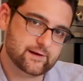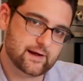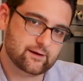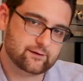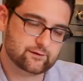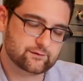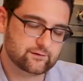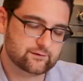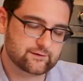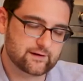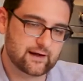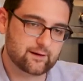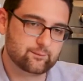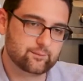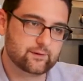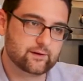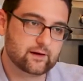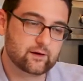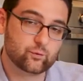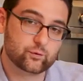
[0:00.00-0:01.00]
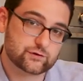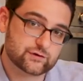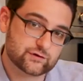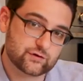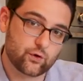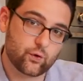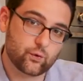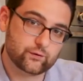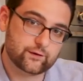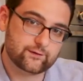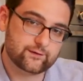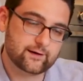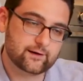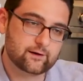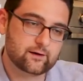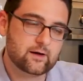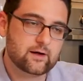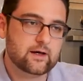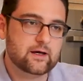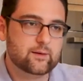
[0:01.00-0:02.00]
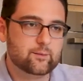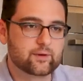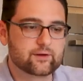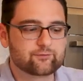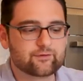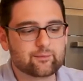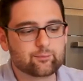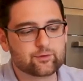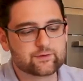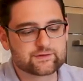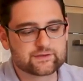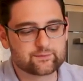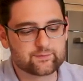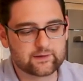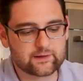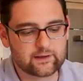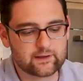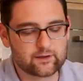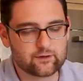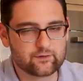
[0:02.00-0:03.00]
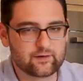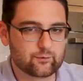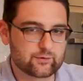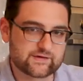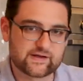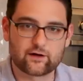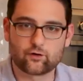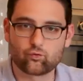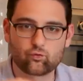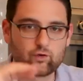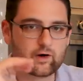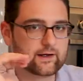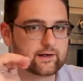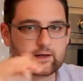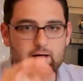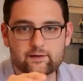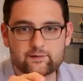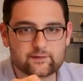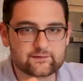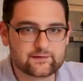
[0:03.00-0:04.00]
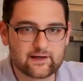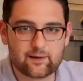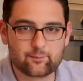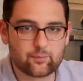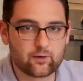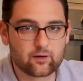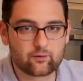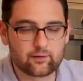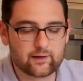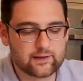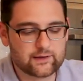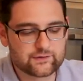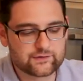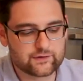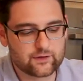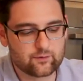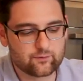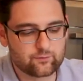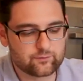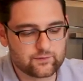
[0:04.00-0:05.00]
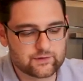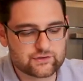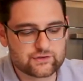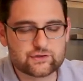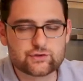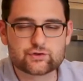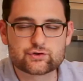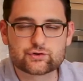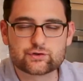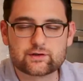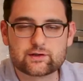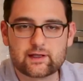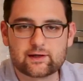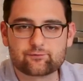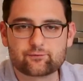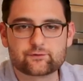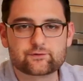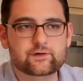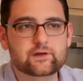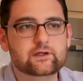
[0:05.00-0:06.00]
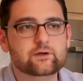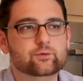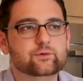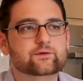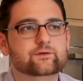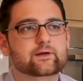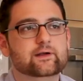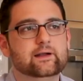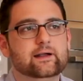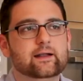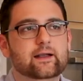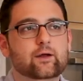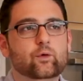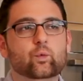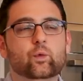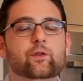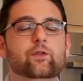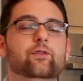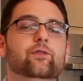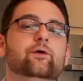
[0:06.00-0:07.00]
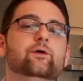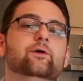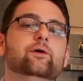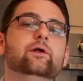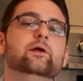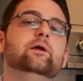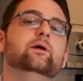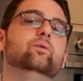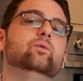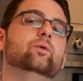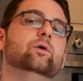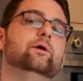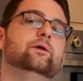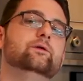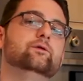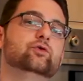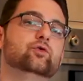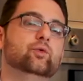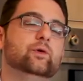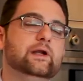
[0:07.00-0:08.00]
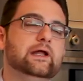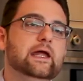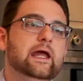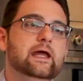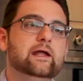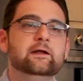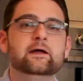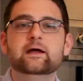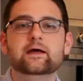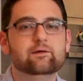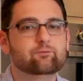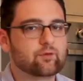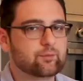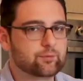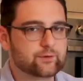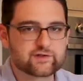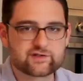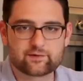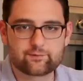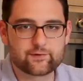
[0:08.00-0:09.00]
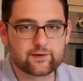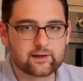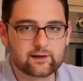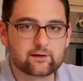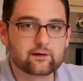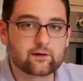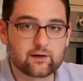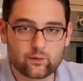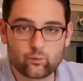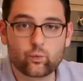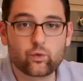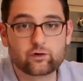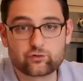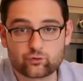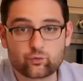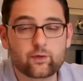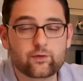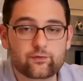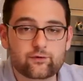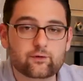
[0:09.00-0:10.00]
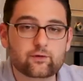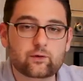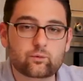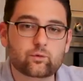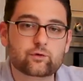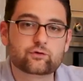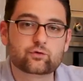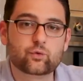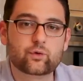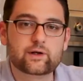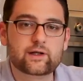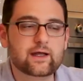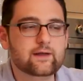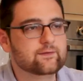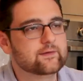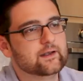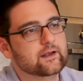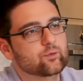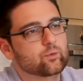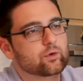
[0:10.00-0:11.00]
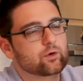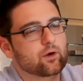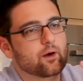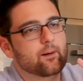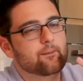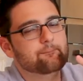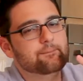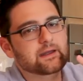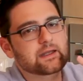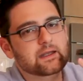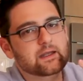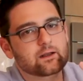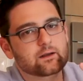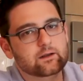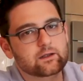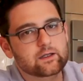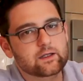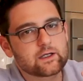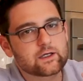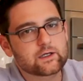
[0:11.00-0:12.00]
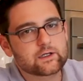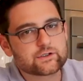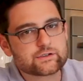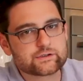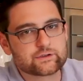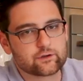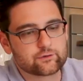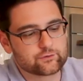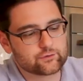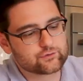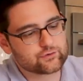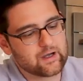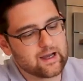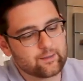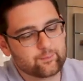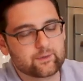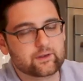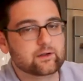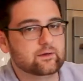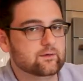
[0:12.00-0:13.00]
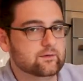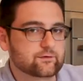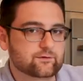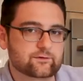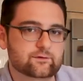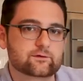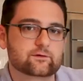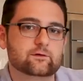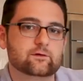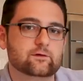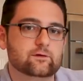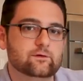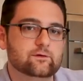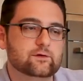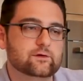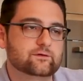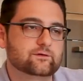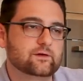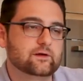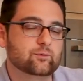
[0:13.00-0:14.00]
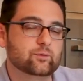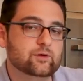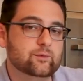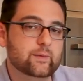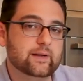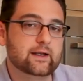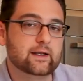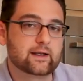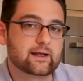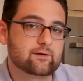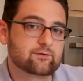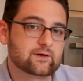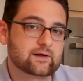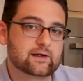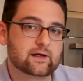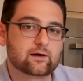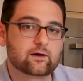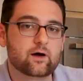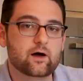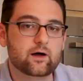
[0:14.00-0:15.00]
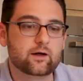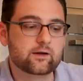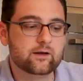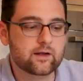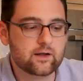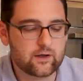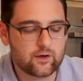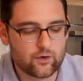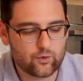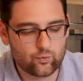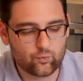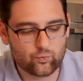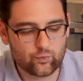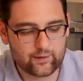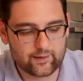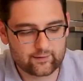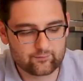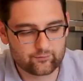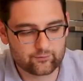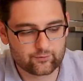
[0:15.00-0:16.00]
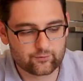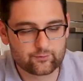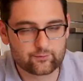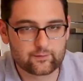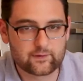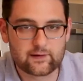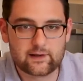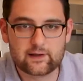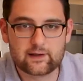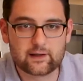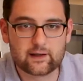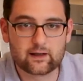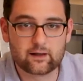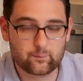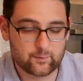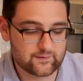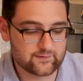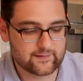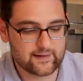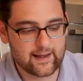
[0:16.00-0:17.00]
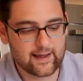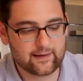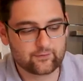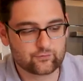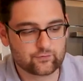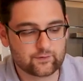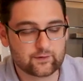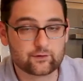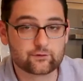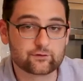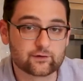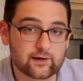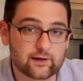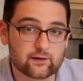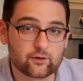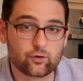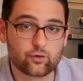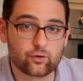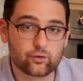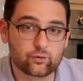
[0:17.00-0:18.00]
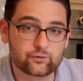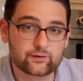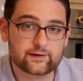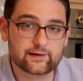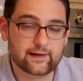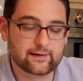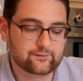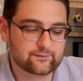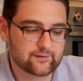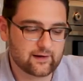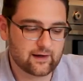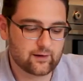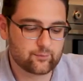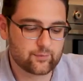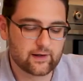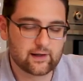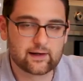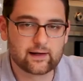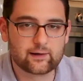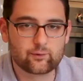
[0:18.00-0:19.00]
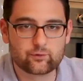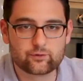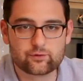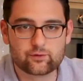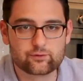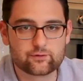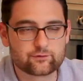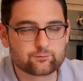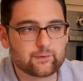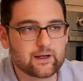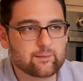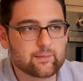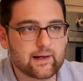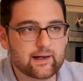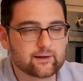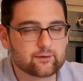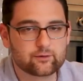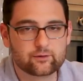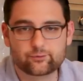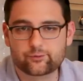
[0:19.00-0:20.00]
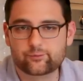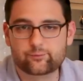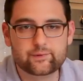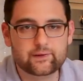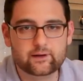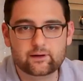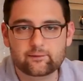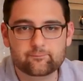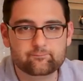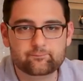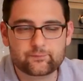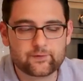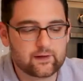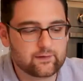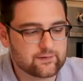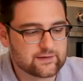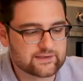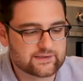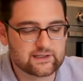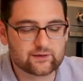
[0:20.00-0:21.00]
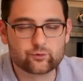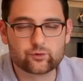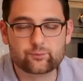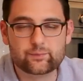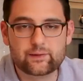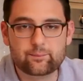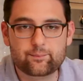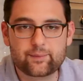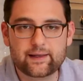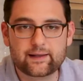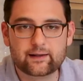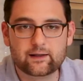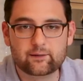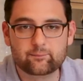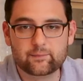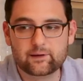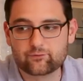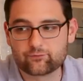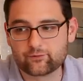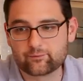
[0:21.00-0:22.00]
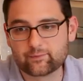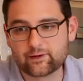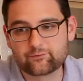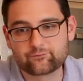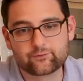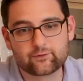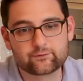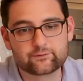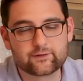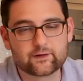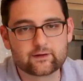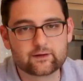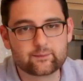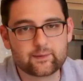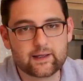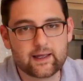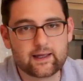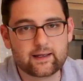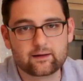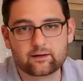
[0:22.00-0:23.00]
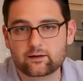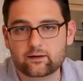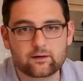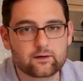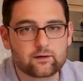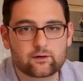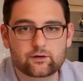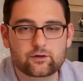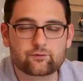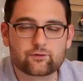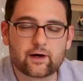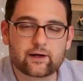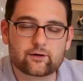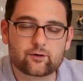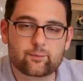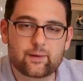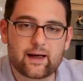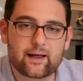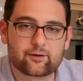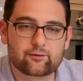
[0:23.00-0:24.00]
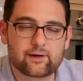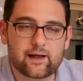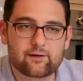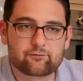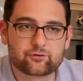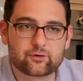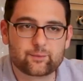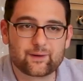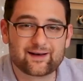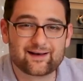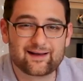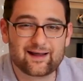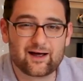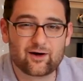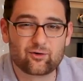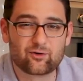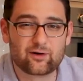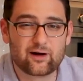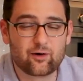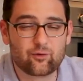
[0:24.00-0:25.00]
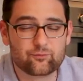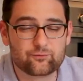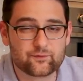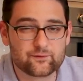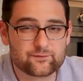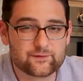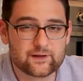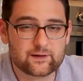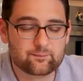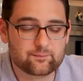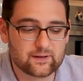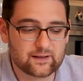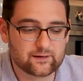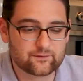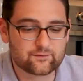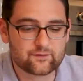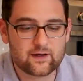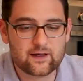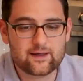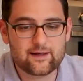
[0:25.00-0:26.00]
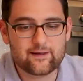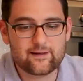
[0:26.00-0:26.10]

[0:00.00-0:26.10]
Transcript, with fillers: down to temp and then it would just hold it there. But if I put something in here that was like right on the temp already, so this usually like for tea you would set it at like 130, 128. If I put something in there that was 130, 128, then it would immediately start to drop and then this this thing would immediately have to kick on whatever heating elements it has in there to kind of hold it at temp and I would notice my battery would be this thing would be pinging me from my phone telling me, "Hey, you've got no battery after about an hour, hour and 15 minutes."